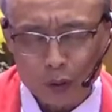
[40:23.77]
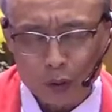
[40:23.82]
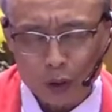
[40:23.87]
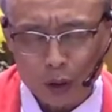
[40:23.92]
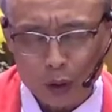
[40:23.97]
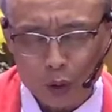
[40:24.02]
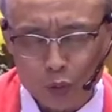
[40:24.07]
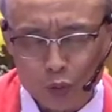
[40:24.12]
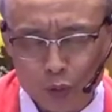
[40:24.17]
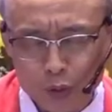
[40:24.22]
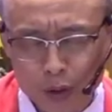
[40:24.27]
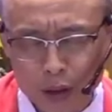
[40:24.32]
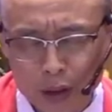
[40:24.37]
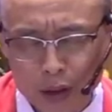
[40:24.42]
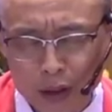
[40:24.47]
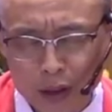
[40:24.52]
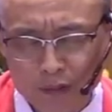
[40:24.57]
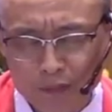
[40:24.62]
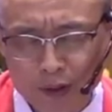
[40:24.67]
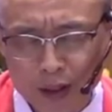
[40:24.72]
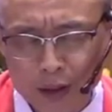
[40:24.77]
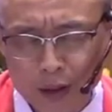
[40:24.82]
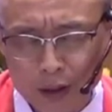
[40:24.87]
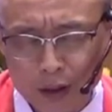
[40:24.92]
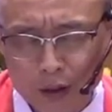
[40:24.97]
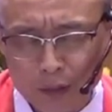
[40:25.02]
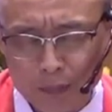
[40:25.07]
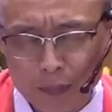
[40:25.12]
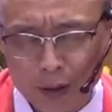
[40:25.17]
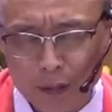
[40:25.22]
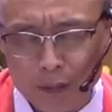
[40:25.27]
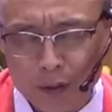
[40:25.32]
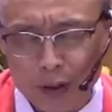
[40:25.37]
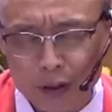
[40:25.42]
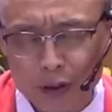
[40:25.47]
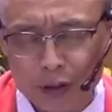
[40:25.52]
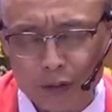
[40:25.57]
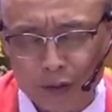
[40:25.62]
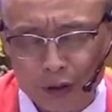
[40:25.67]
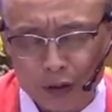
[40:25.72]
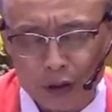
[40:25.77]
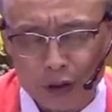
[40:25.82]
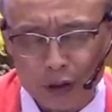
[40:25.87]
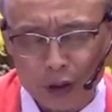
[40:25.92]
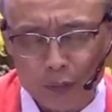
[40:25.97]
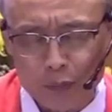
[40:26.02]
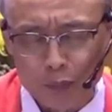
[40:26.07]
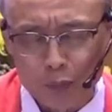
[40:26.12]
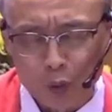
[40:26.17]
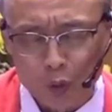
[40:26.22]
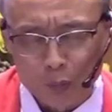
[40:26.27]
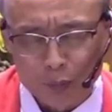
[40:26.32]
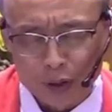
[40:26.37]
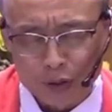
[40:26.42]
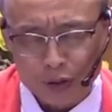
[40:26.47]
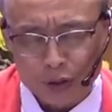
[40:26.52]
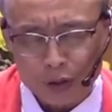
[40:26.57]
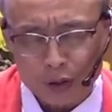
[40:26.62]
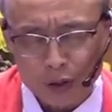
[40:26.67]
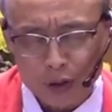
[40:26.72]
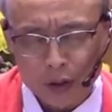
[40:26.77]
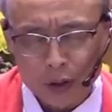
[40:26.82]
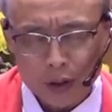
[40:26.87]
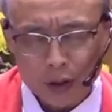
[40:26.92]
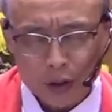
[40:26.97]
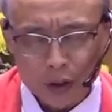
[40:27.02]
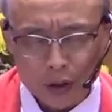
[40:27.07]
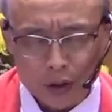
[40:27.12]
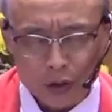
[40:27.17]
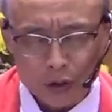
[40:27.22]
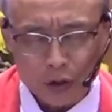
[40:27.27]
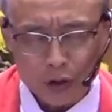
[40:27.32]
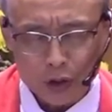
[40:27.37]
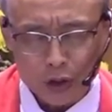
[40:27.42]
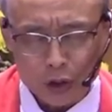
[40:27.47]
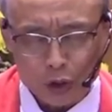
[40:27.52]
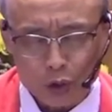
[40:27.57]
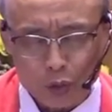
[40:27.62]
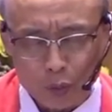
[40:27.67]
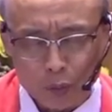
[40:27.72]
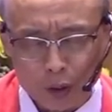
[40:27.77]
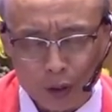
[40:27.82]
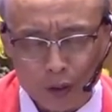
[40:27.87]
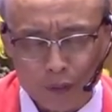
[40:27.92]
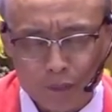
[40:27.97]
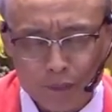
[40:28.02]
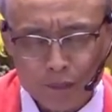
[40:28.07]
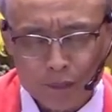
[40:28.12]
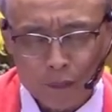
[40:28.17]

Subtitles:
And we are living in the very critical moments in history,